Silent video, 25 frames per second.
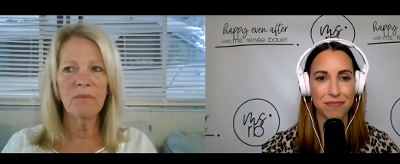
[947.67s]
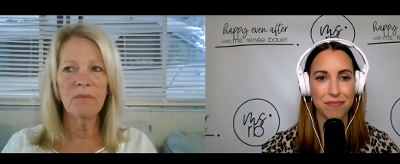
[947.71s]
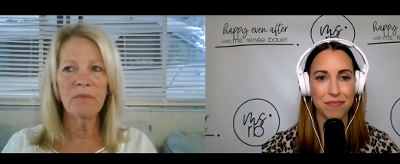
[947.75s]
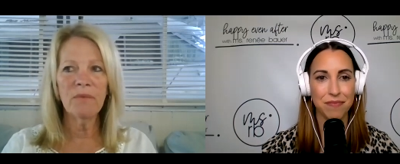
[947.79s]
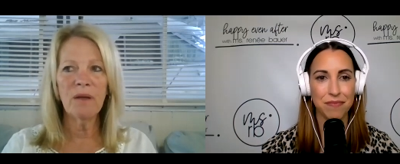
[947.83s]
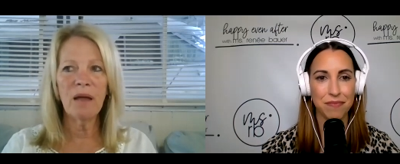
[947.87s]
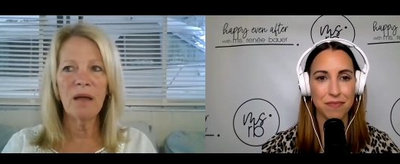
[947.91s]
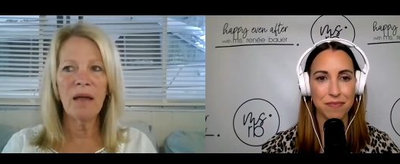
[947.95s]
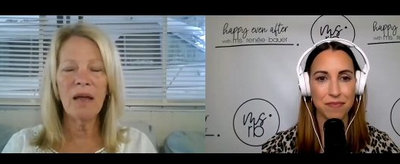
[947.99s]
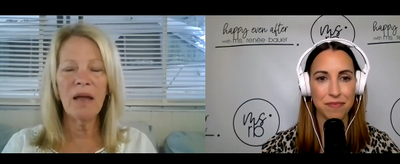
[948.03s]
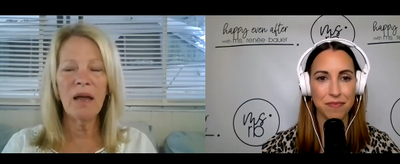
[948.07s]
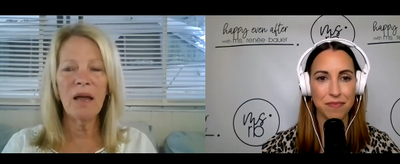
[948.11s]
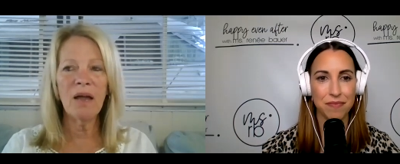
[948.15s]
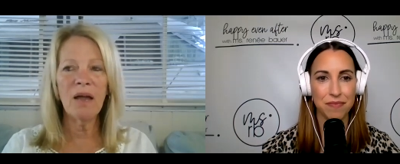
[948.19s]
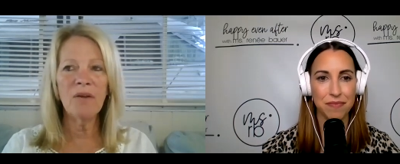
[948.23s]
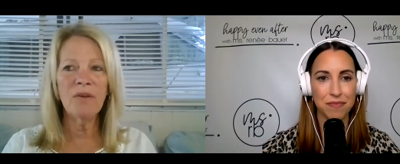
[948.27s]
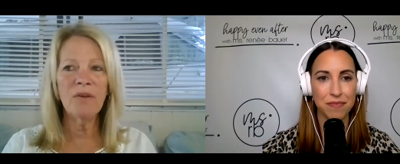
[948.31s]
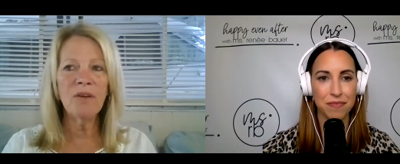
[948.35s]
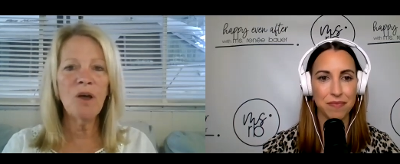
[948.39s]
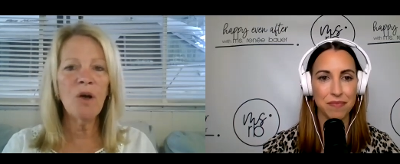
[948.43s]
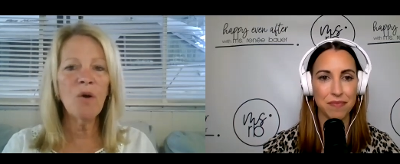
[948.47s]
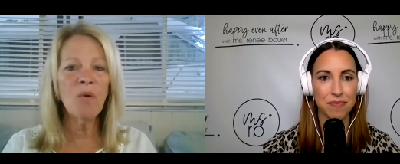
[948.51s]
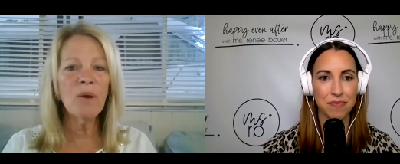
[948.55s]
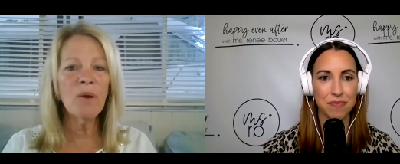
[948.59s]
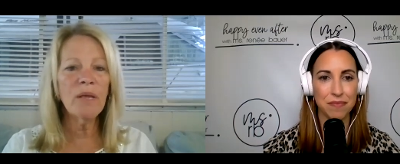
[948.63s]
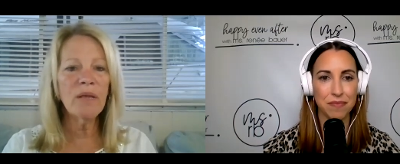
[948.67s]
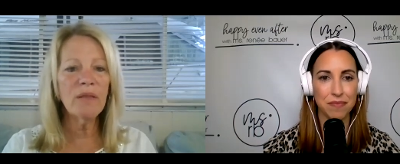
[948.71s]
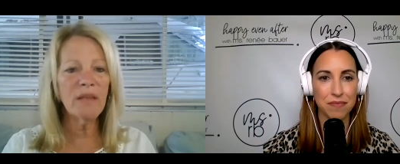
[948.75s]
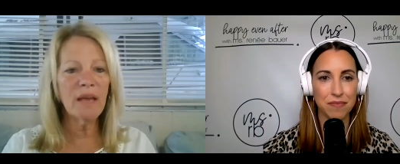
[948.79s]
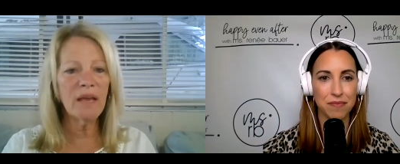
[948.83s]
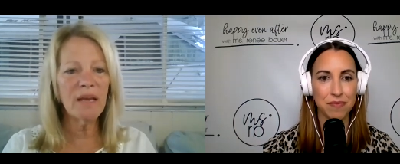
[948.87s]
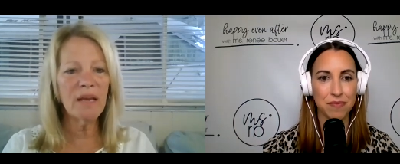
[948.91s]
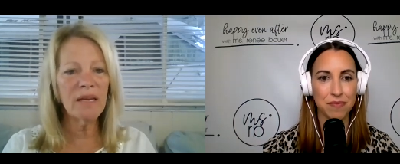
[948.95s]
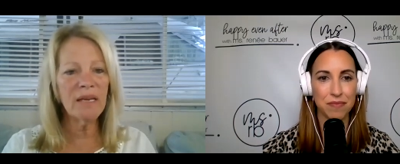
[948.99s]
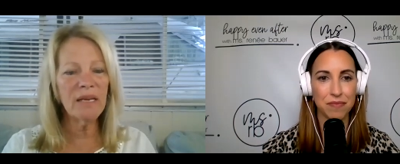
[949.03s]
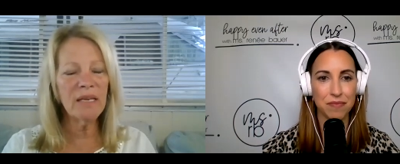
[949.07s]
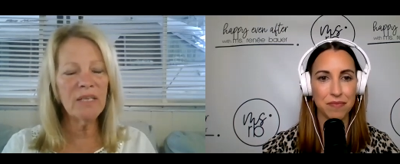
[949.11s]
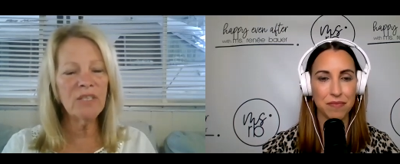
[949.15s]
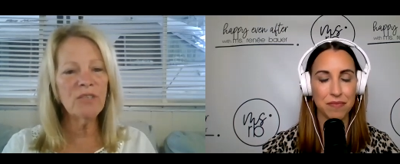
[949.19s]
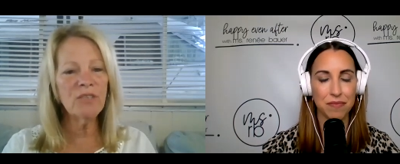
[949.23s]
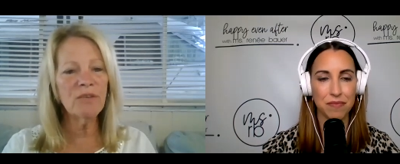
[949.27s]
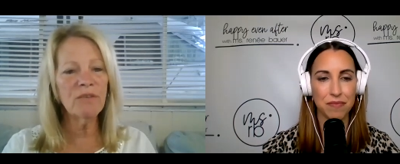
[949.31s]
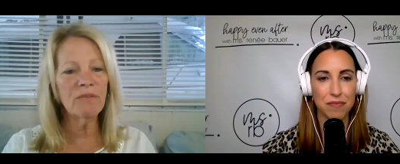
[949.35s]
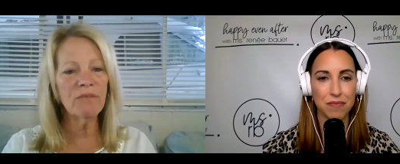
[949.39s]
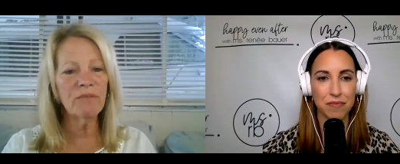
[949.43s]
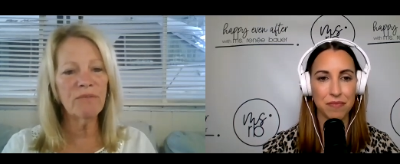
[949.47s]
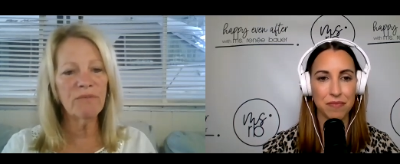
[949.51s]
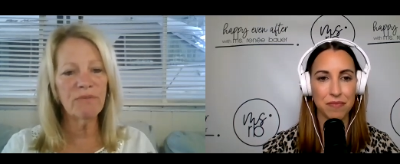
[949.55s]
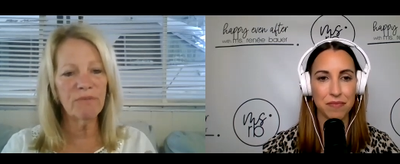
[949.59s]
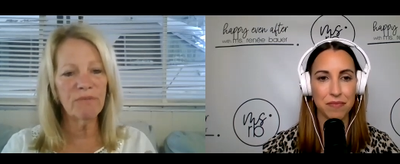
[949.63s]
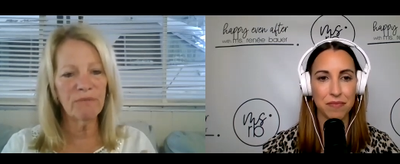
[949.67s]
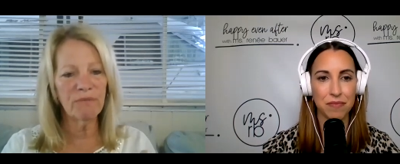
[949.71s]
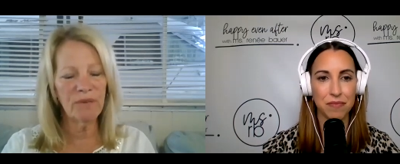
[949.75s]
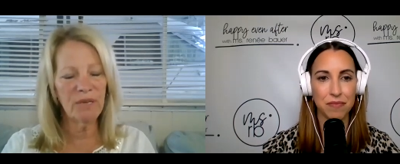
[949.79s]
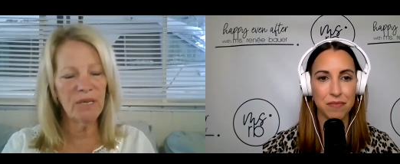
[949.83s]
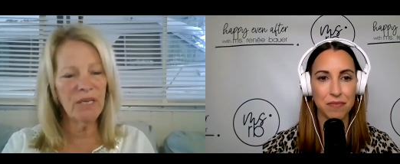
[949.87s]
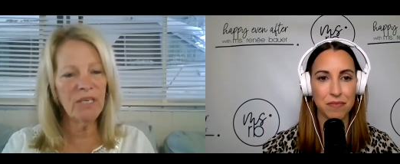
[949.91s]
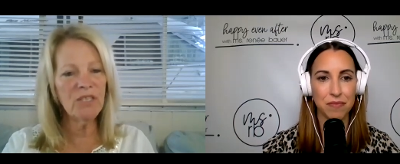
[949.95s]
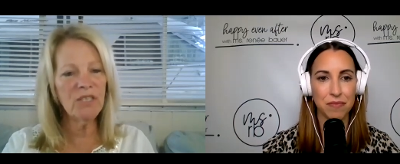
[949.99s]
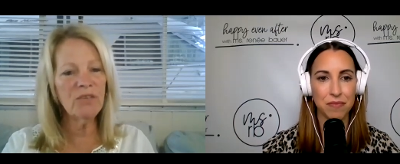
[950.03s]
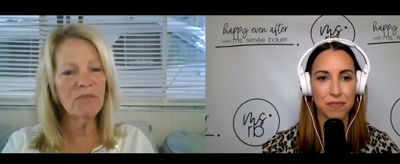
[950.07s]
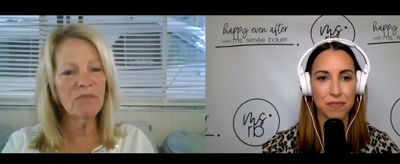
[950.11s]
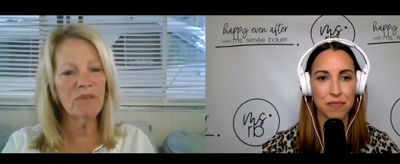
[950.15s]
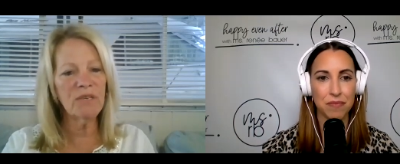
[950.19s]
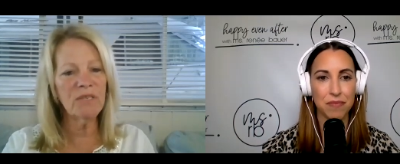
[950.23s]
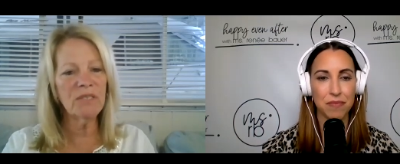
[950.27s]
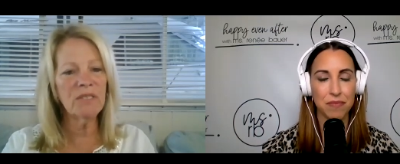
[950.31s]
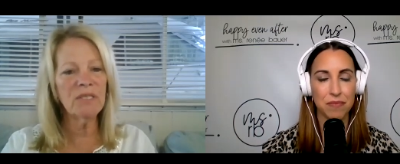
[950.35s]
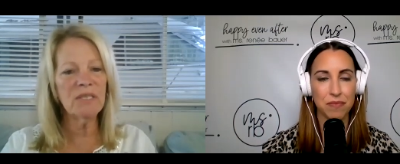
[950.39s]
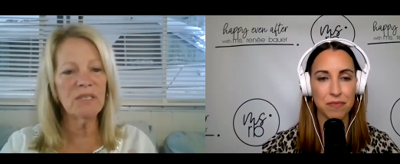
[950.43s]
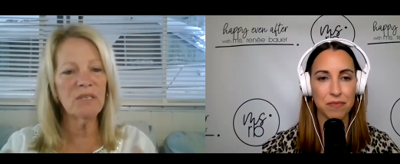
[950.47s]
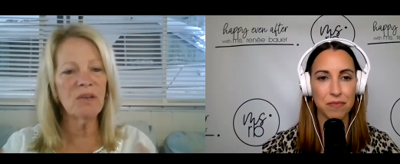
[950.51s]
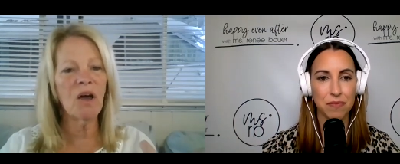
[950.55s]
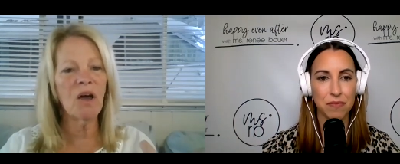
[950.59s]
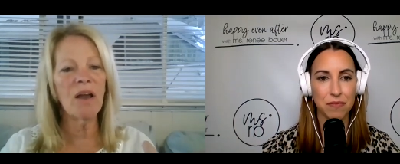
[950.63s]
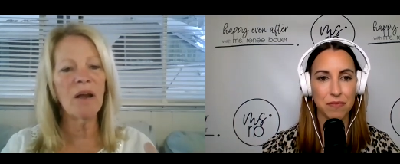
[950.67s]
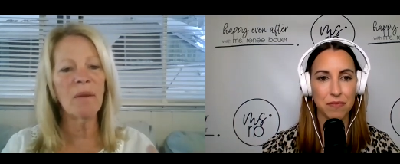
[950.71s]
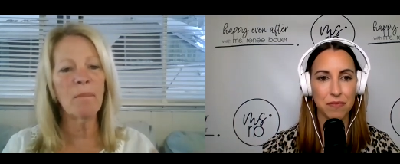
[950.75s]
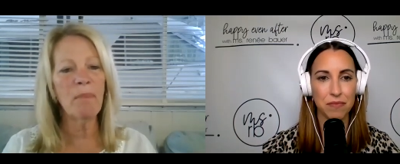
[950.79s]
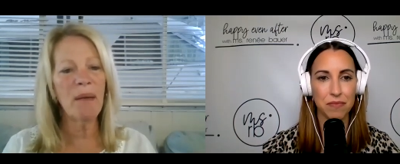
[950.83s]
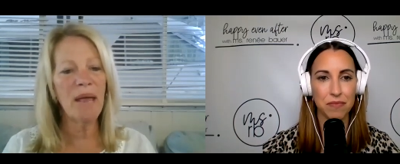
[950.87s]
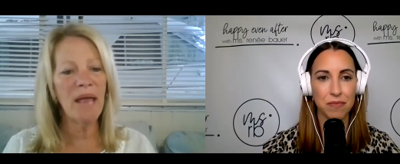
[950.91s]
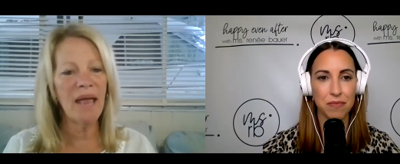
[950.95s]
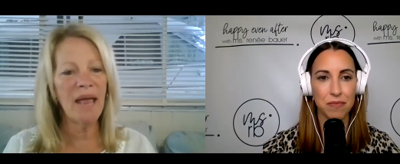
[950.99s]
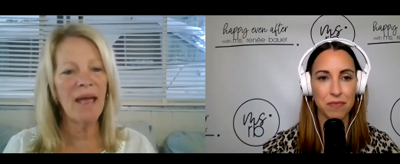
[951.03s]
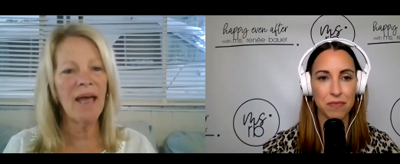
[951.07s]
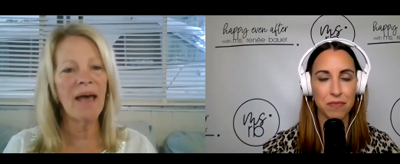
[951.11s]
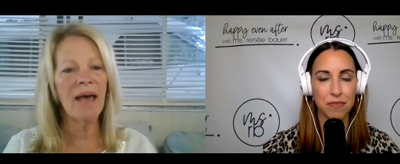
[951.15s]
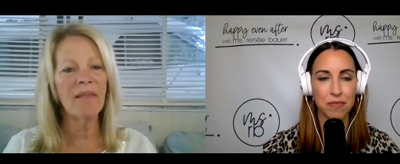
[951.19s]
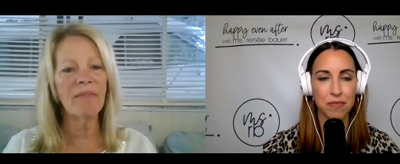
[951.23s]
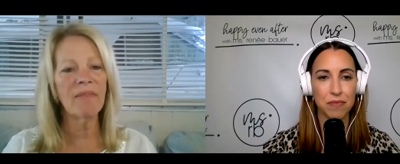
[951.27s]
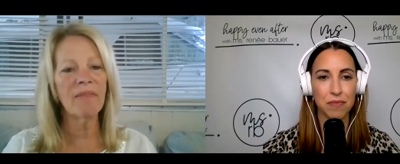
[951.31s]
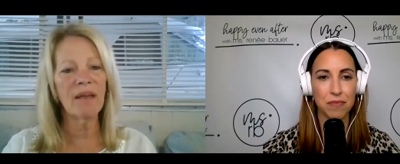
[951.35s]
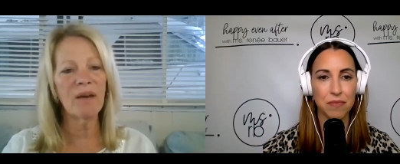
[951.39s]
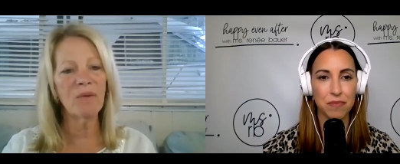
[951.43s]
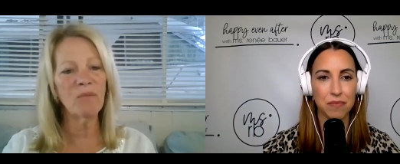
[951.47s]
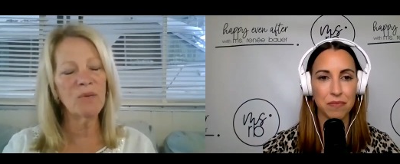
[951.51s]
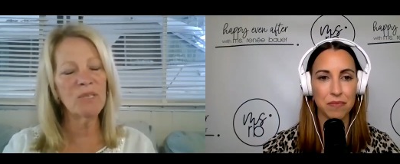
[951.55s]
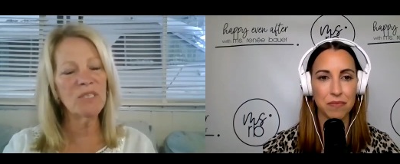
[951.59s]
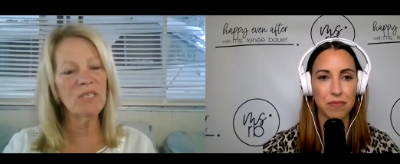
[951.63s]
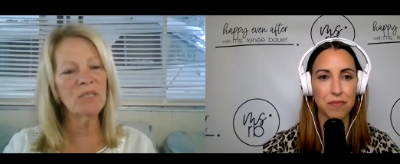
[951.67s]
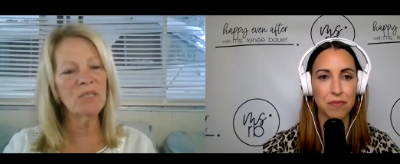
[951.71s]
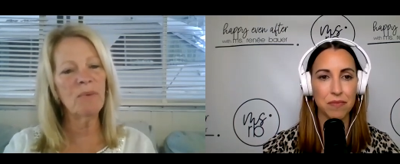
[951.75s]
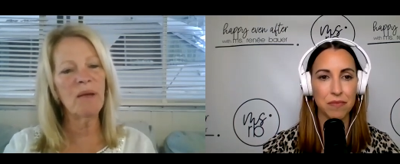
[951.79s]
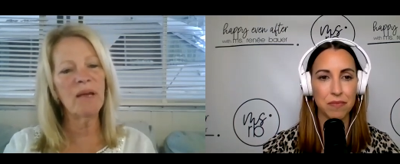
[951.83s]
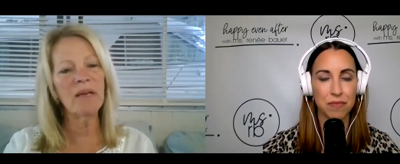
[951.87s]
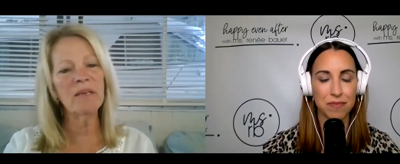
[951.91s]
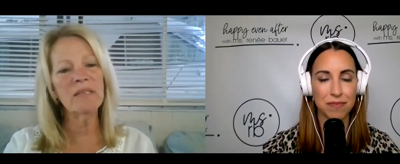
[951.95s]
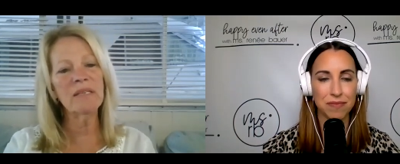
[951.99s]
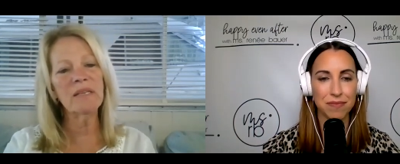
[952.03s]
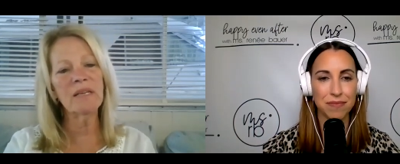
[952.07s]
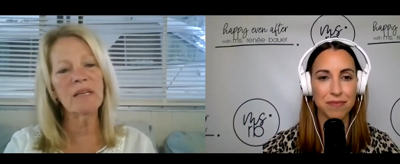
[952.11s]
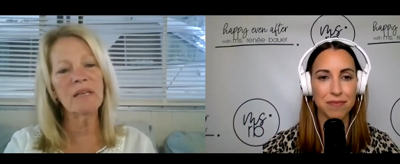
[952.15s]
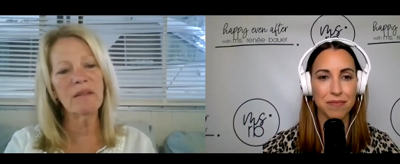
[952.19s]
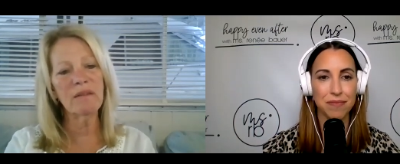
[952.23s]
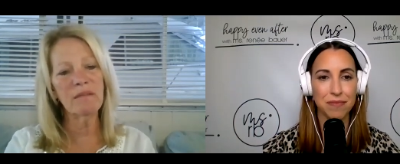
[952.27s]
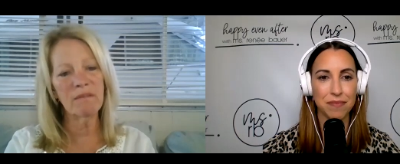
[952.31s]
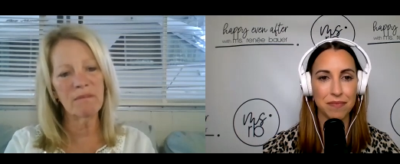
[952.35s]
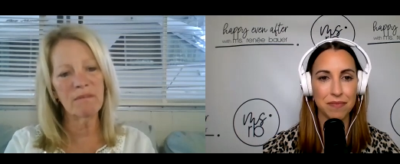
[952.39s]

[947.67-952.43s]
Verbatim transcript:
Speaker 1: I, knowing that each of each of us is on a path and respecting